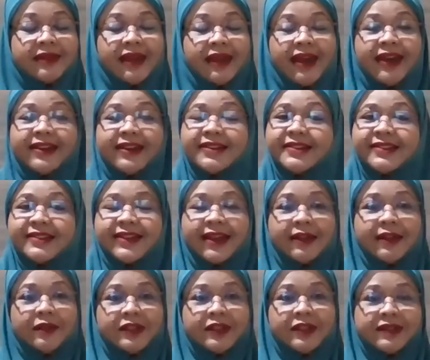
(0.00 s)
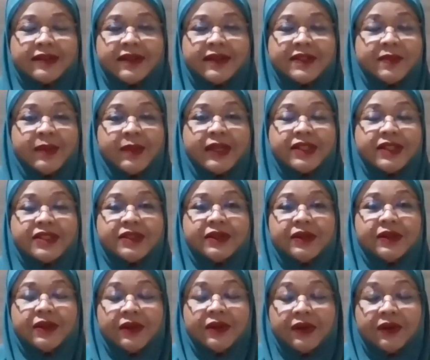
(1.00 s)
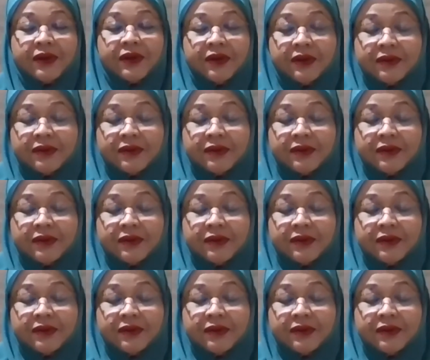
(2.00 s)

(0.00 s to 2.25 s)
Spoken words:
understand a speech or